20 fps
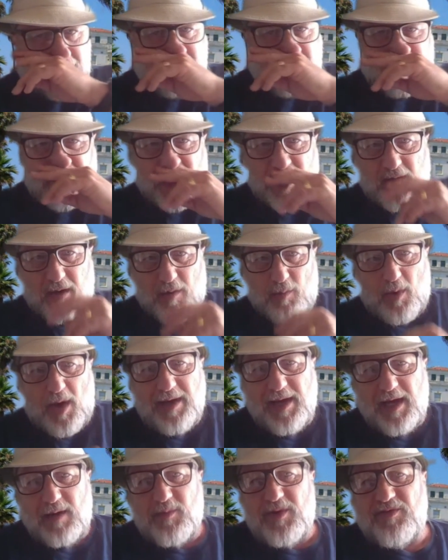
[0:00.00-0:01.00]

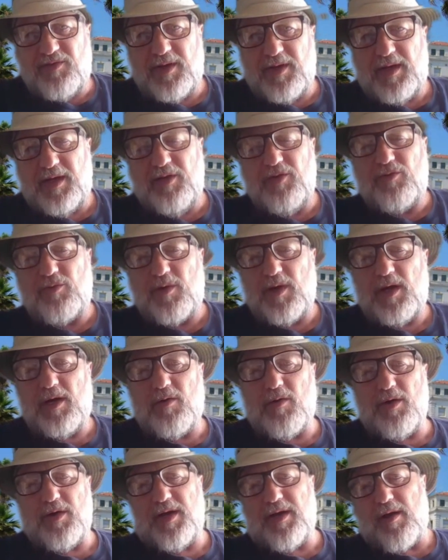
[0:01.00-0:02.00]
while I was in Israel
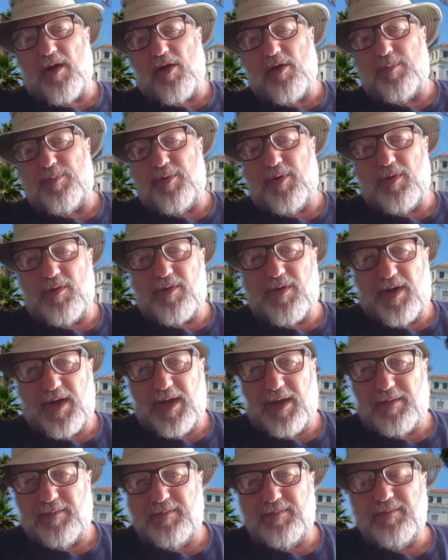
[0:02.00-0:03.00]
on an art
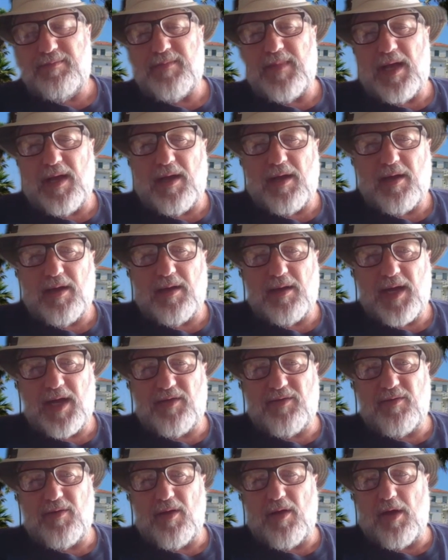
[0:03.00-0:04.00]
program,
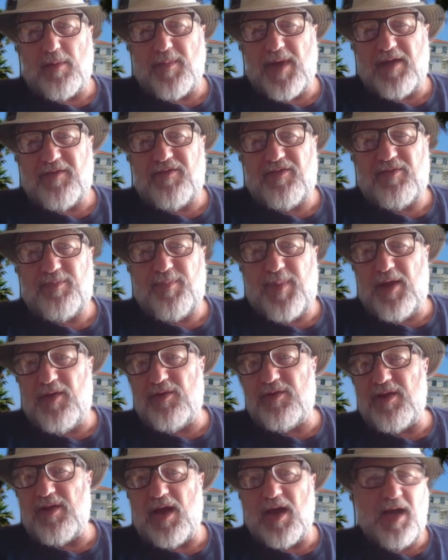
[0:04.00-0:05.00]
on my spare
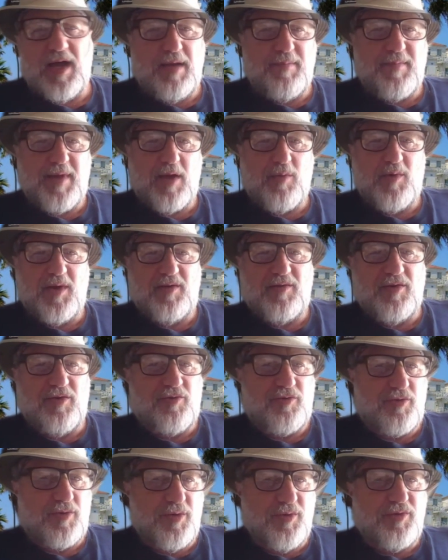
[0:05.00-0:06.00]
time, I went to
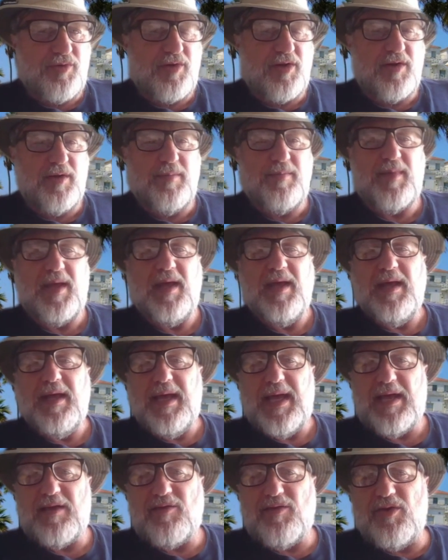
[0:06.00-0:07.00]
Jerusalem
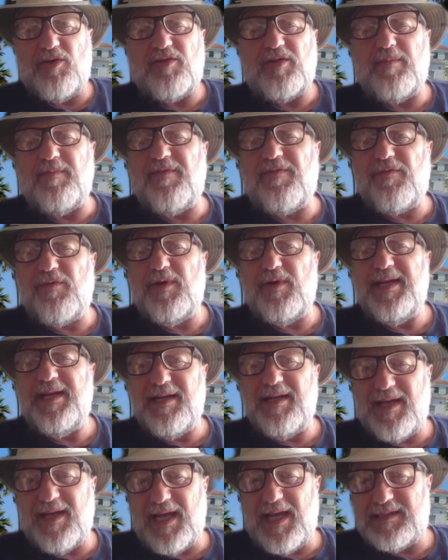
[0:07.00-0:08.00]
and took some free
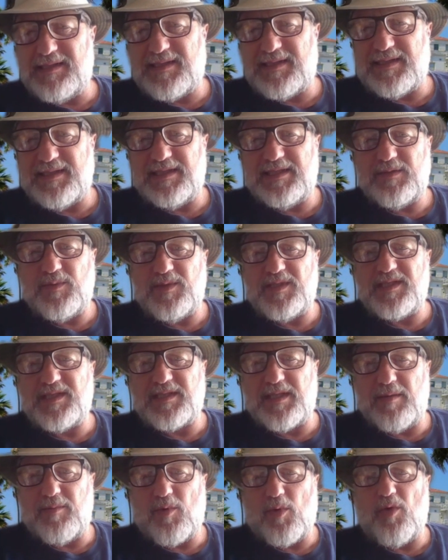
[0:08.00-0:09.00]
classes with
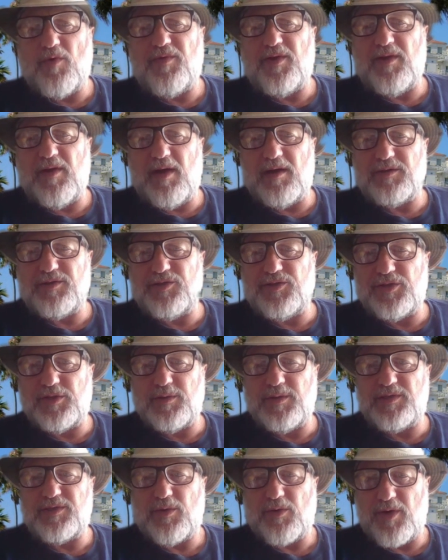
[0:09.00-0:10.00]
some Orthodox
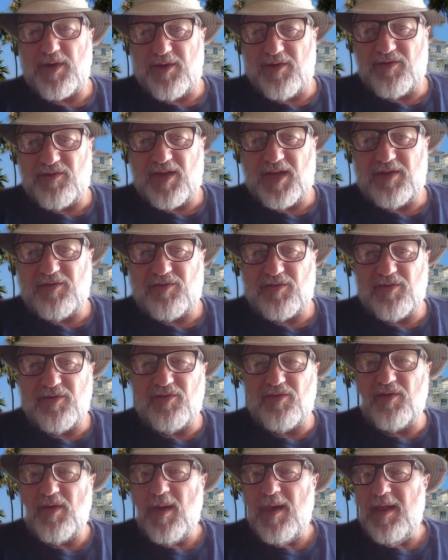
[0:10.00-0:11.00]
Jewish
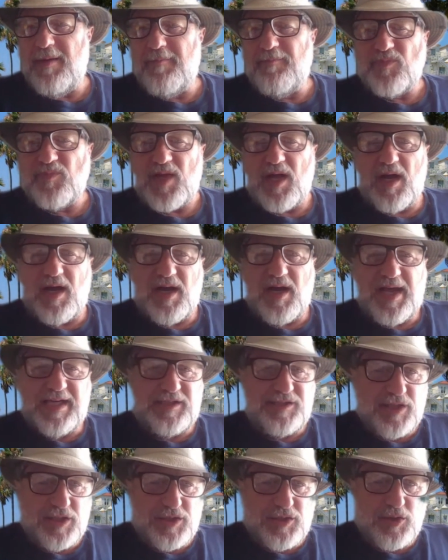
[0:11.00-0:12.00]
organizations,
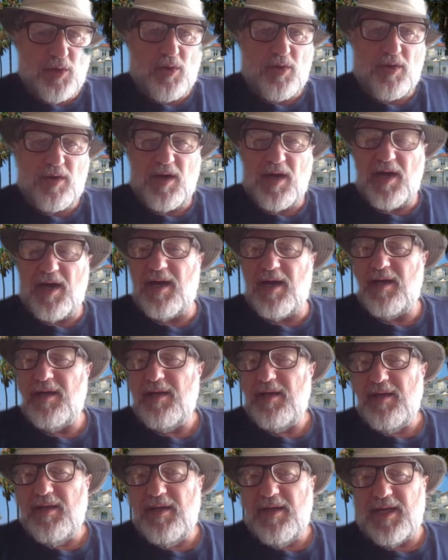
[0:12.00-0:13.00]
Aisha Torah,
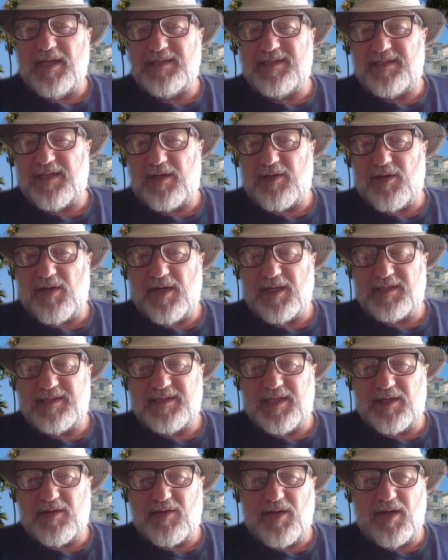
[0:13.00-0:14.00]
et cetera, et
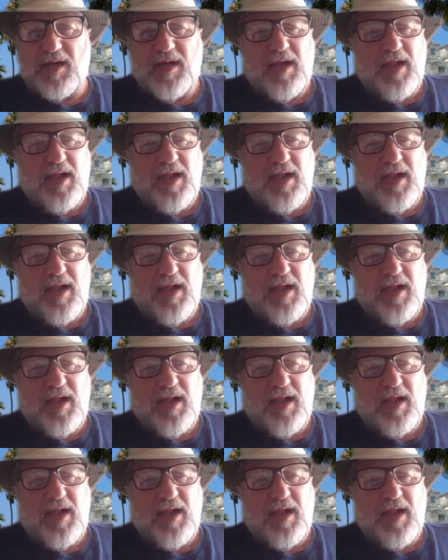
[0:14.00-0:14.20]
cetera.